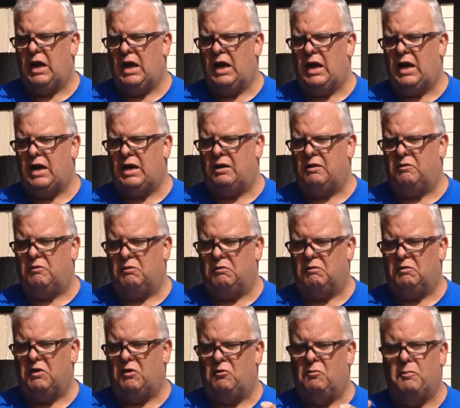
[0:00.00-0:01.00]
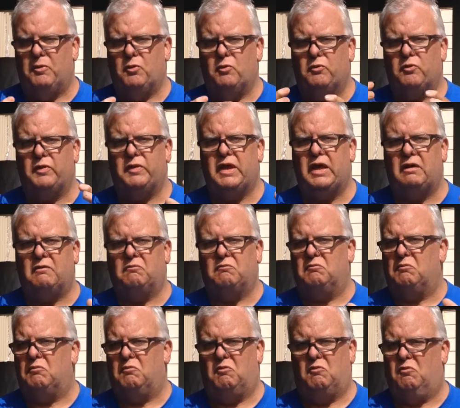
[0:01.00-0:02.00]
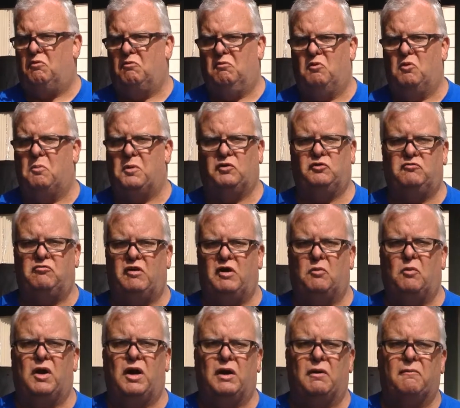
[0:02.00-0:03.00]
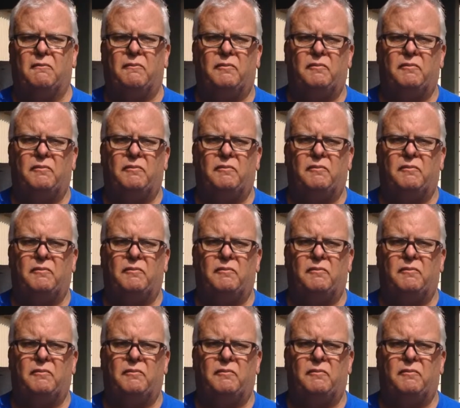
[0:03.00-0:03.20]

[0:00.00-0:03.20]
and they'll build on that almost straight away.